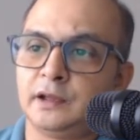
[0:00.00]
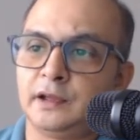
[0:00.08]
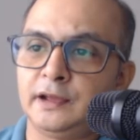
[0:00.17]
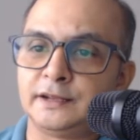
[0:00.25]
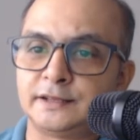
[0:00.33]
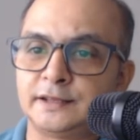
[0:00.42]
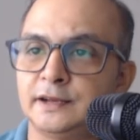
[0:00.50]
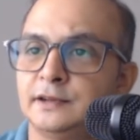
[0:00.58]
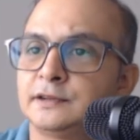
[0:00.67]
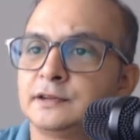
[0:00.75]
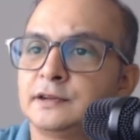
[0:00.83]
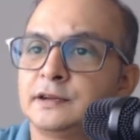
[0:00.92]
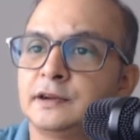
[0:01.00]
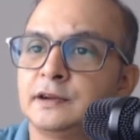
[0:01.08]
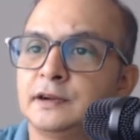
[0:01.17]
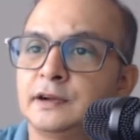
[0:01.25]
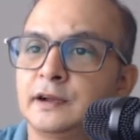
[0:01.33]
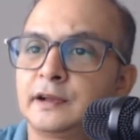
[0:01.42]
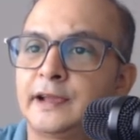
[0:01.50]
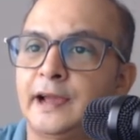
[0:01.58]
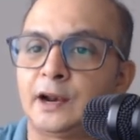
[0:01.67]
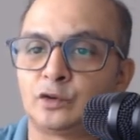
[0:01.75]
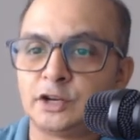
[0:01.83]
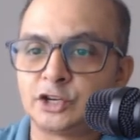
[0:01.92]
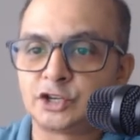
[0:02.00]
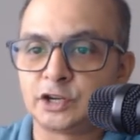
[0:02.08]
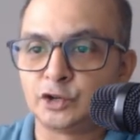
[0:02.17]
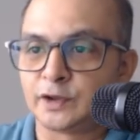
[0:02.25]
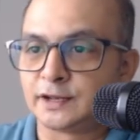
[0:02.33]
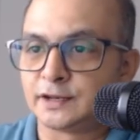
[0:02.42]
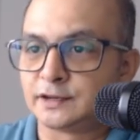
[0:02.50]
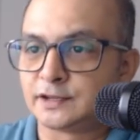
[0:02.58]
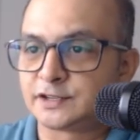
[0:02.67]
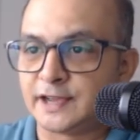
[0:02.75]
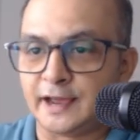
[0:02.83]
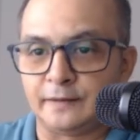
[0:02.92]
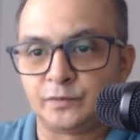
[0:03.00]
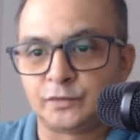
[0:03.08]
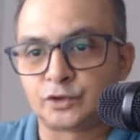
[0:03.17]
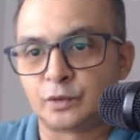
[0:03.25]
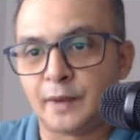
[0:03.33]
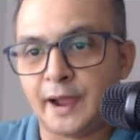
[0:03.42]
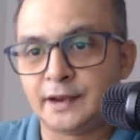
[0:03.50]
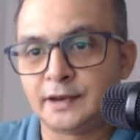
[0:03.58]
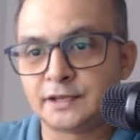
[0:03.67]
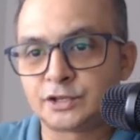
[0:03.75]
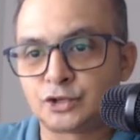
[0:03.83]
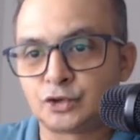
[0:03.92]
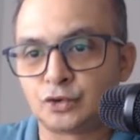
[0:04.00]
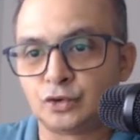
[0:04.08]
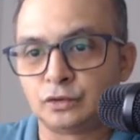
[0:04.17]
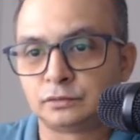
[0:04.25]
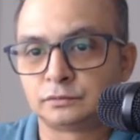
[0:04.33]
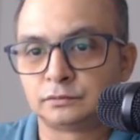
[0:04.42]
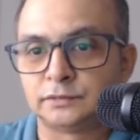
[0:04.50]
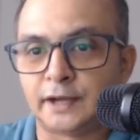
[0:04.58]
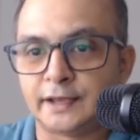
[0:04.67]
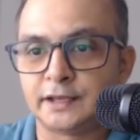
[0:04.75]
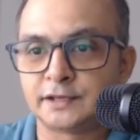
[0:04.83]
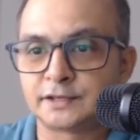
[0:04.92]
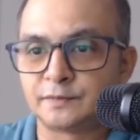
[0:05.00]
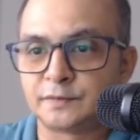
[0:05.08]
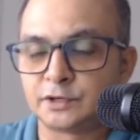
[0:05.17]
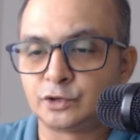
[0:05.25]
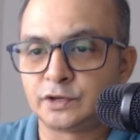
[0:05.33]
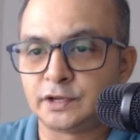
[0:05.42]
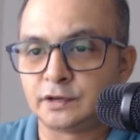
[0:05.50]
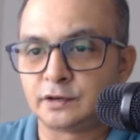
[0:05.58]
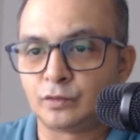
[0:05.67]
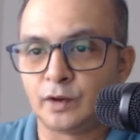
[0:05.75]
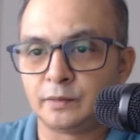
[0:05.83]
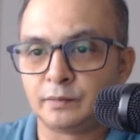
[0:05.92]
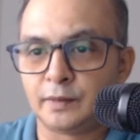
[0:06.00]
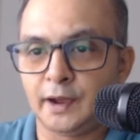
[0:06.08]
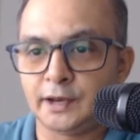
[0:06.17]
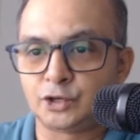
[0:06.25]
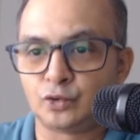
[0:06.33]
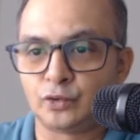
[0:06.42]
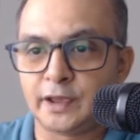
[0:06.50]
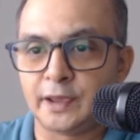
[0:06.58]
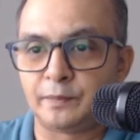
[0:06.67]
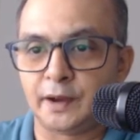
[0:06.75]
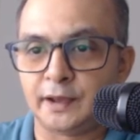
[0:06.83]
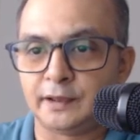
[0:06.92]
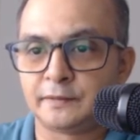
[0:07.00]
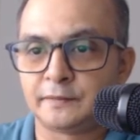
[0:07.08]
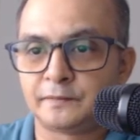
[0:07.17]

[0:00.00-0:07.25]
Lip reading: it is the calculation you can understand. So minus 2 I can substitute here 1 by 2k pi